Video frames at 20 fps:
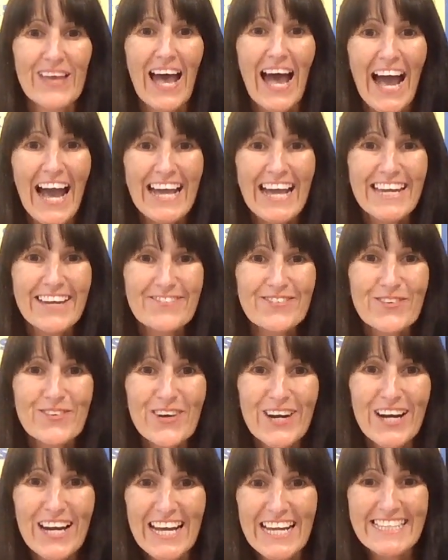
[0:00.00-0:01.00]
Hi
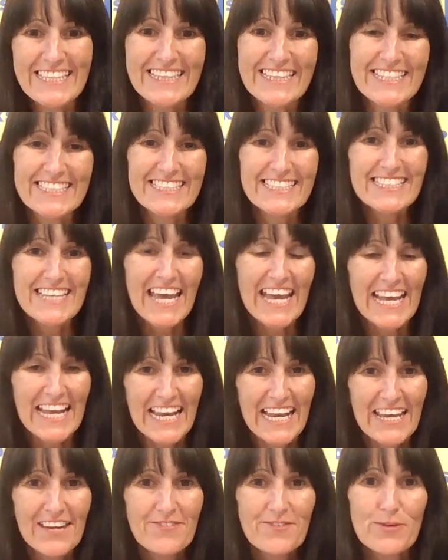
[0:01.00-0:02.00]
everyone, this is
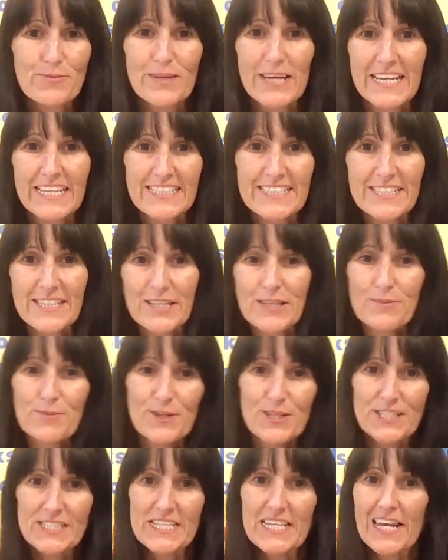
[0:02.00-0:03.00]
Hayley from Kingston
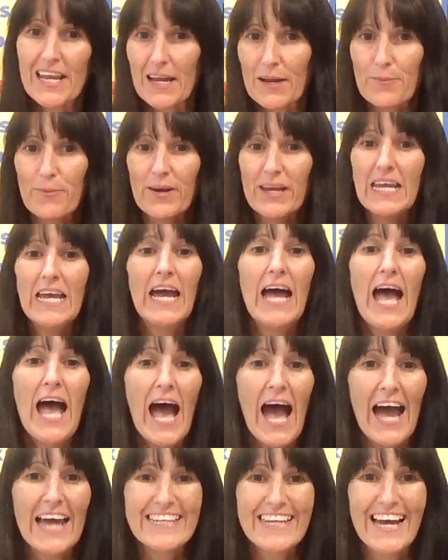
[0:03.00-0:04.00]
Community Library
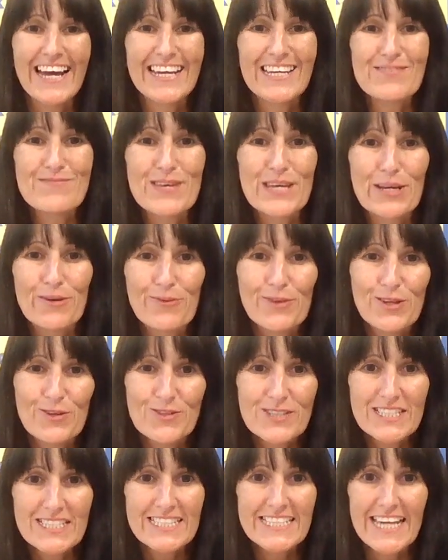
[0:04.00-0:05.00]
and I am here with you
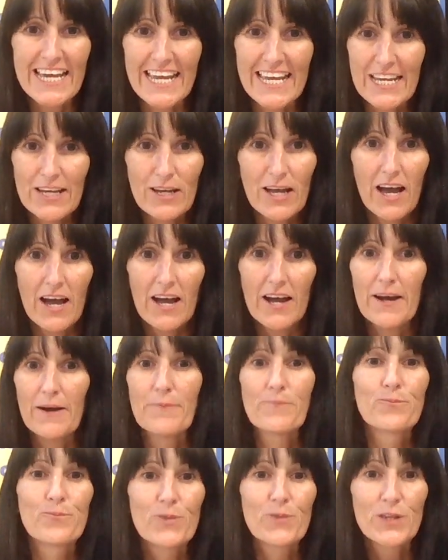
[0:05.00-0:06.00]
today
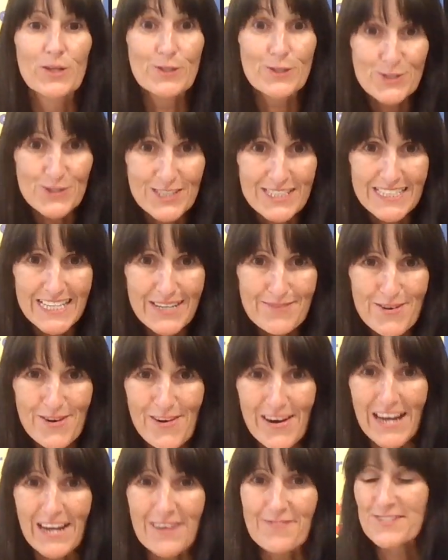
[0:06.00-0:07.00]
with your Storytime
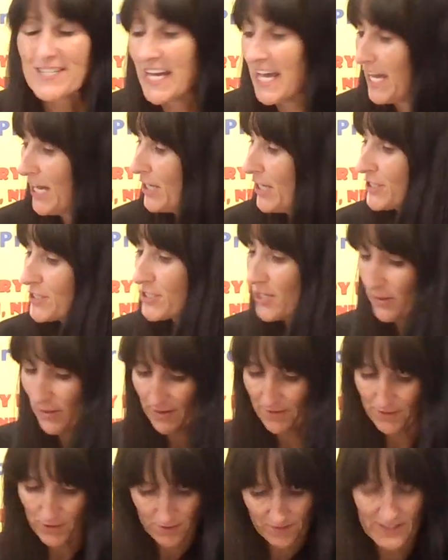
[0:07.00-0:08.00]
Craft. So
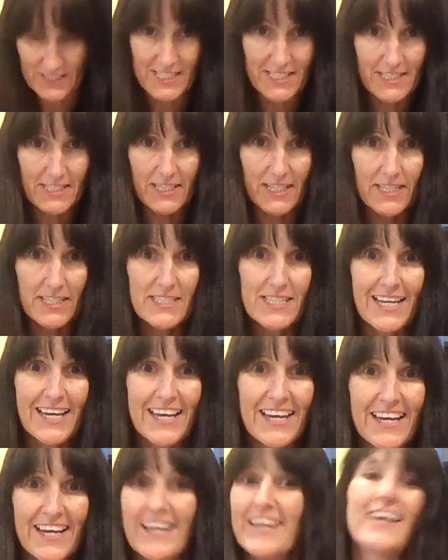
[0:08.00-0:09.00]
if you visited
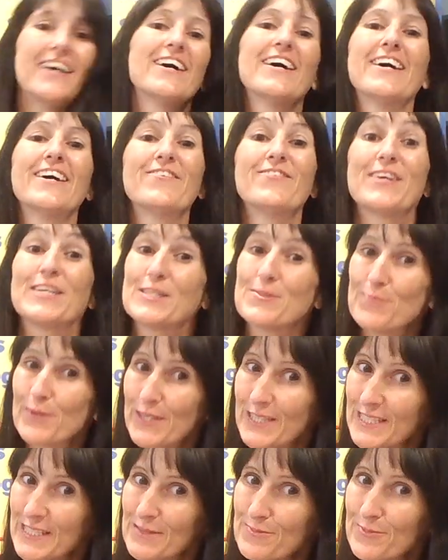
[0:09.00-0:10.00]
Facebook
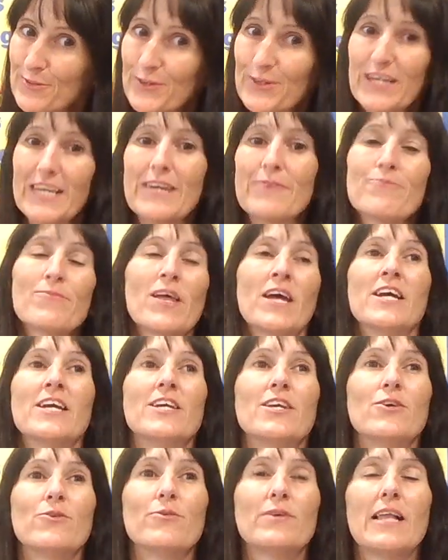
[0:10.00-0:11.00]
this morning,
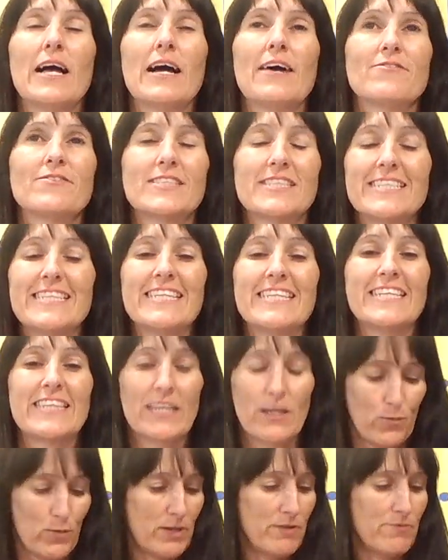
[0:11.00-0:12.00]
you will have seen
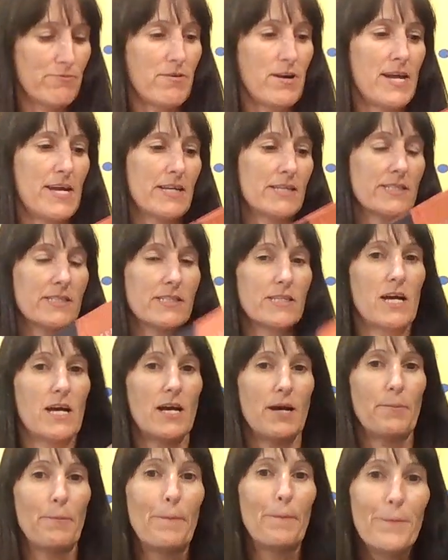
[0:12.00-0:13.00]
that we read
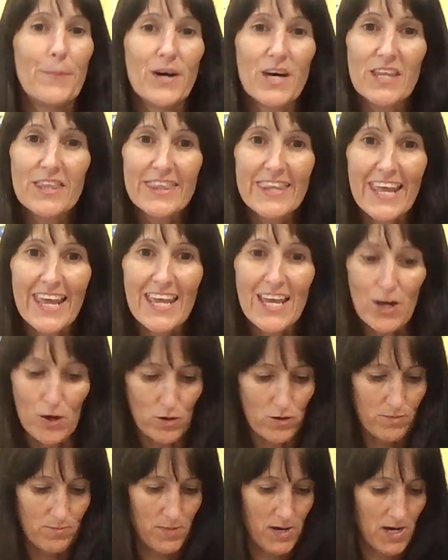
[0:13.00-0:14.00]
Birthday
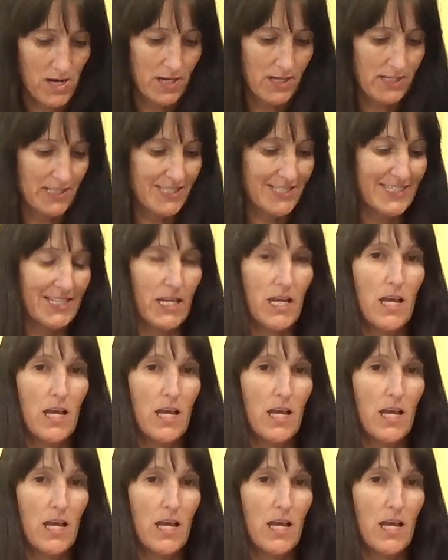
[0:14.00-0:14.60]
on Mars,